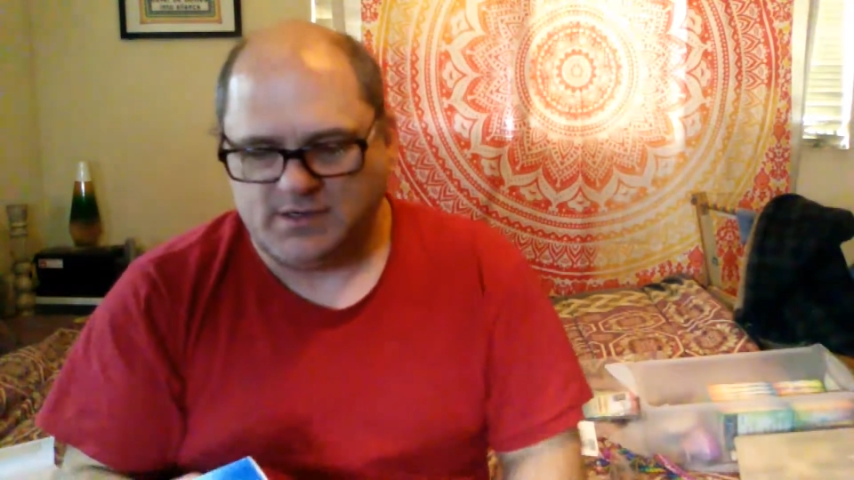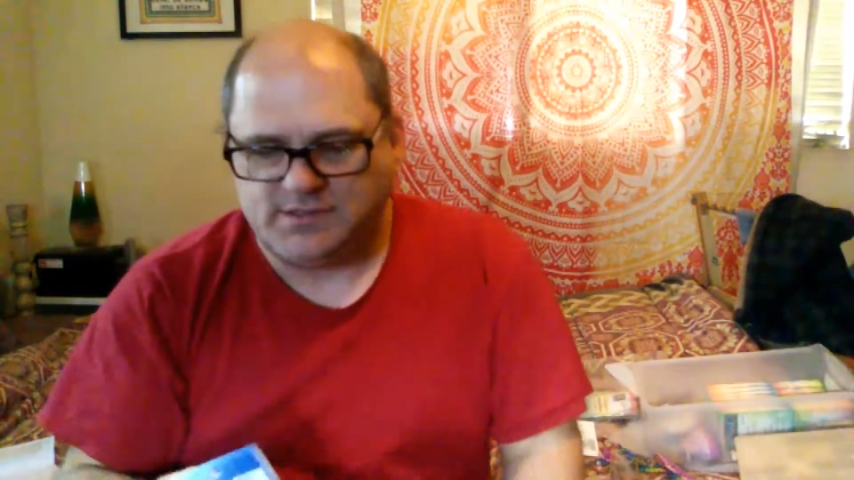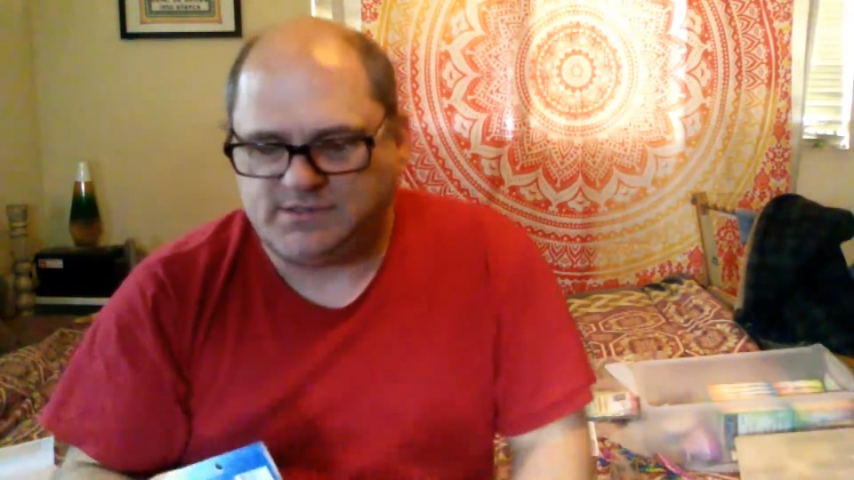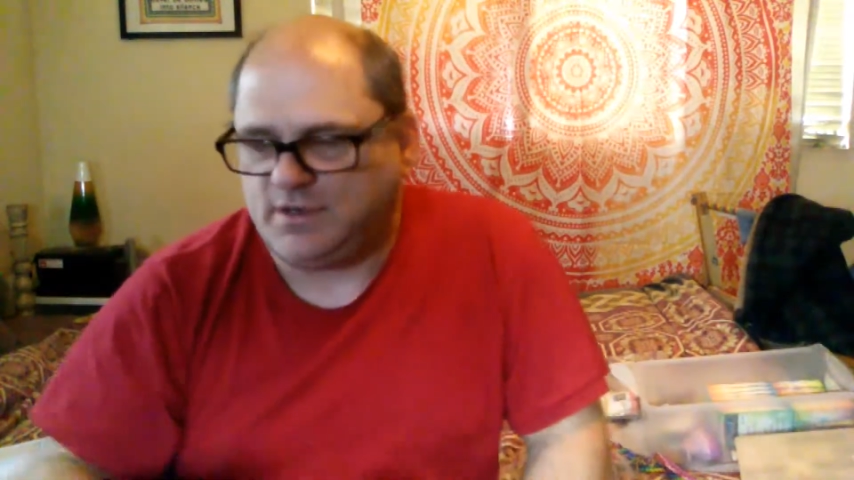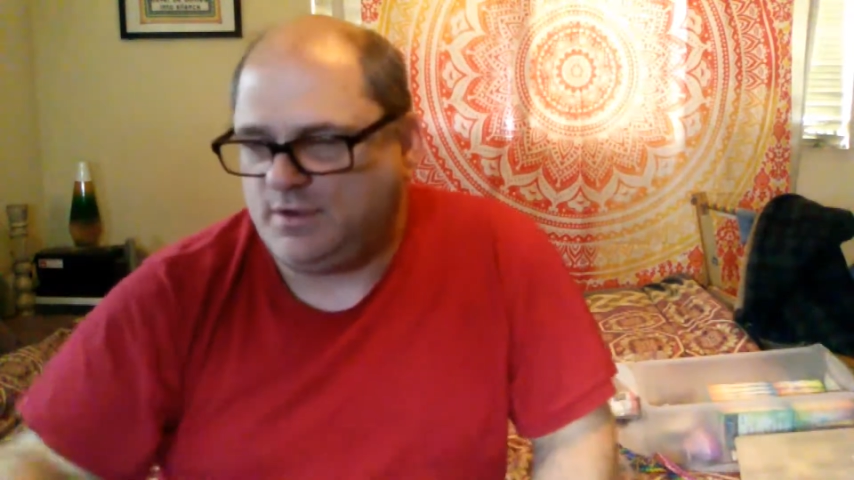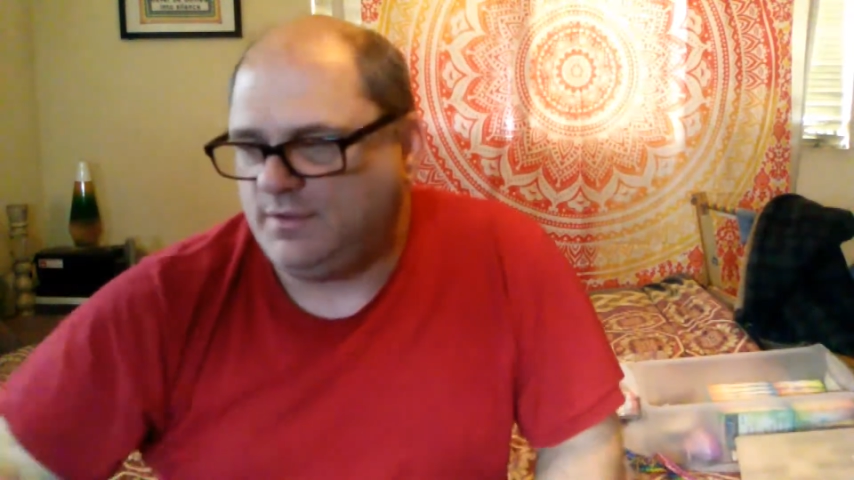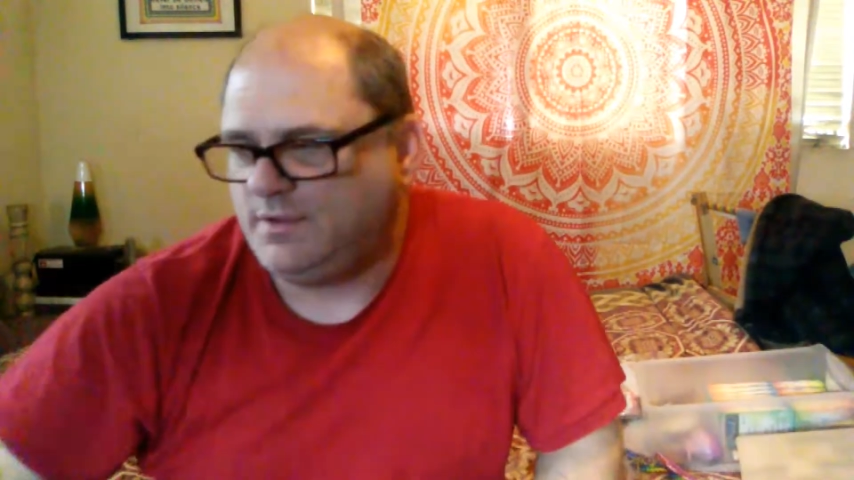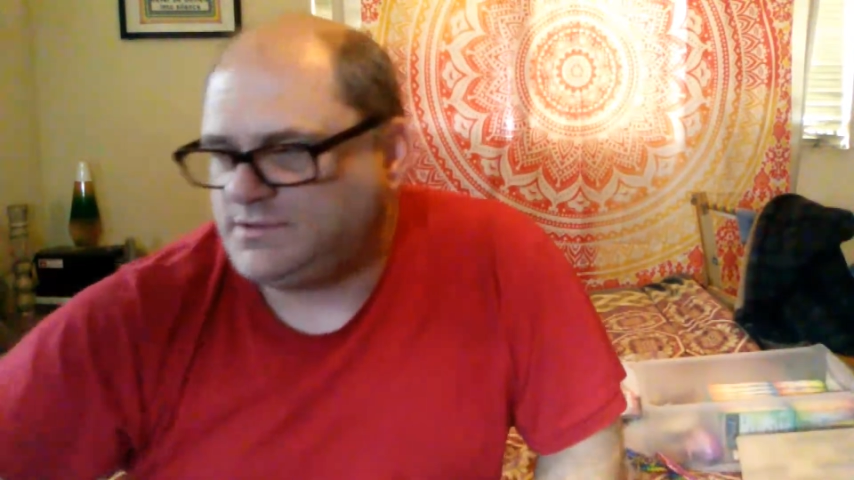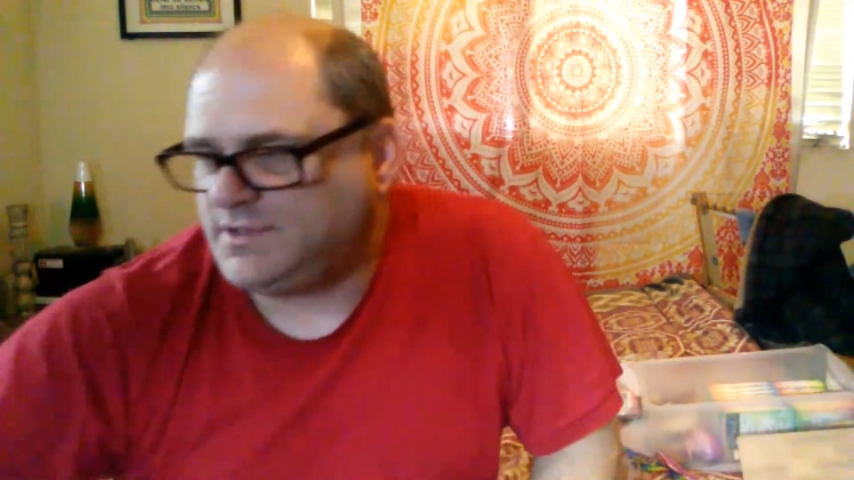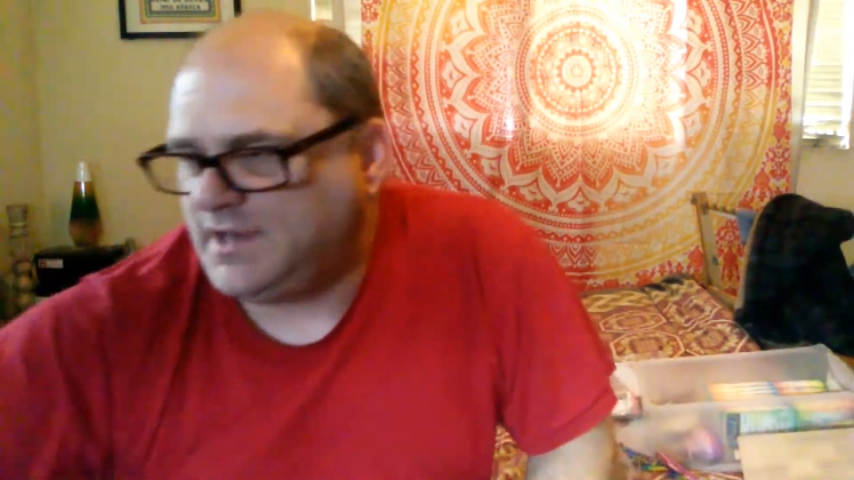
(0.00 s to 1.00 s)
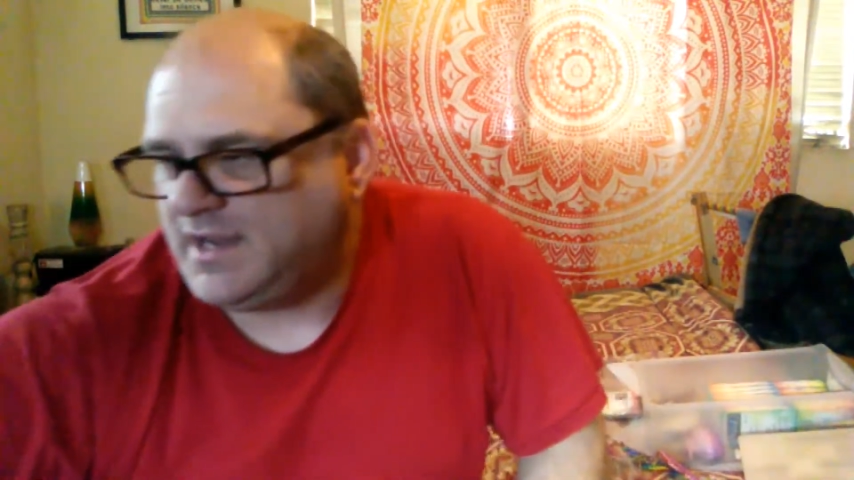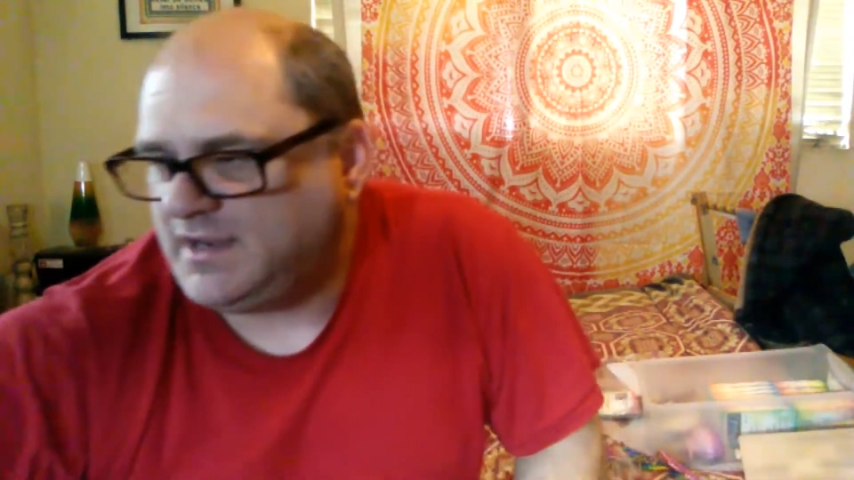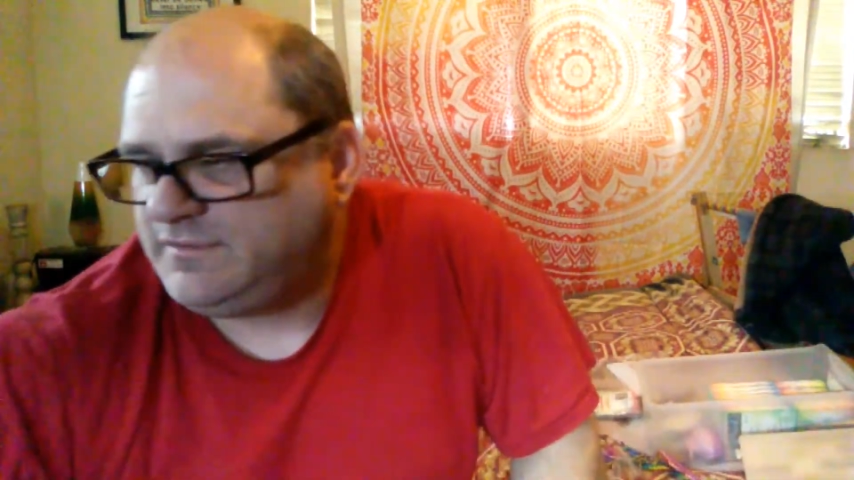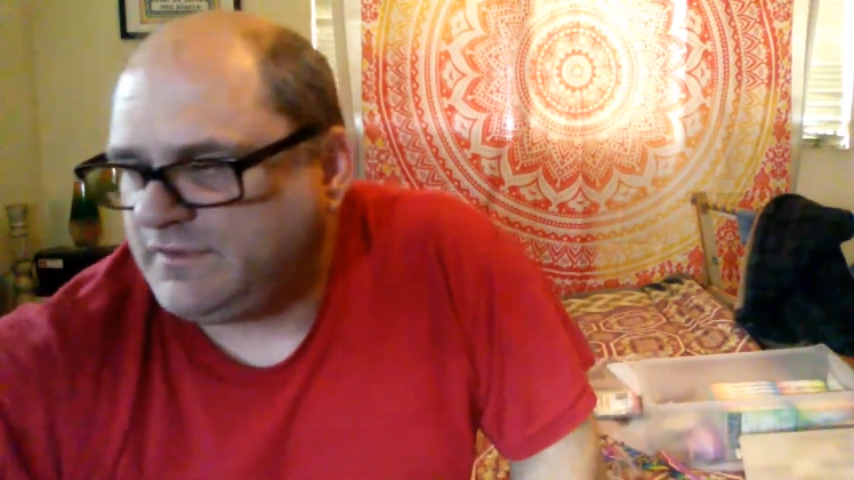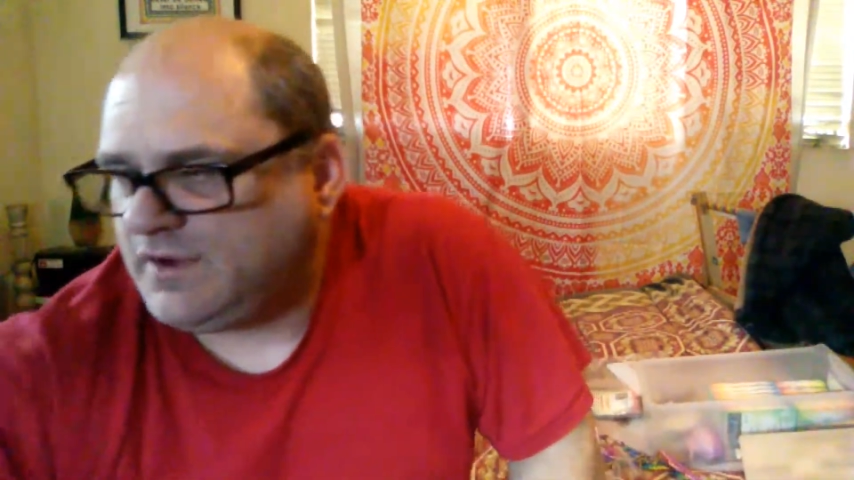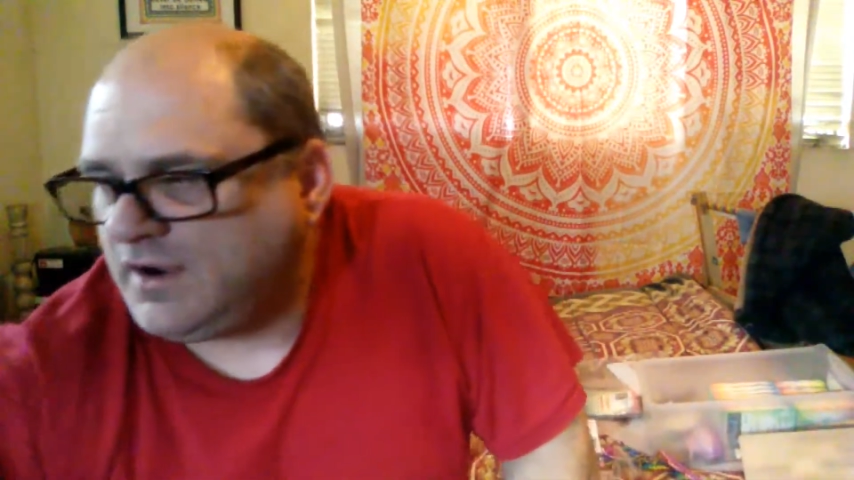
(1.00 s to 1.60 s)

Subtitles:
So those are nice for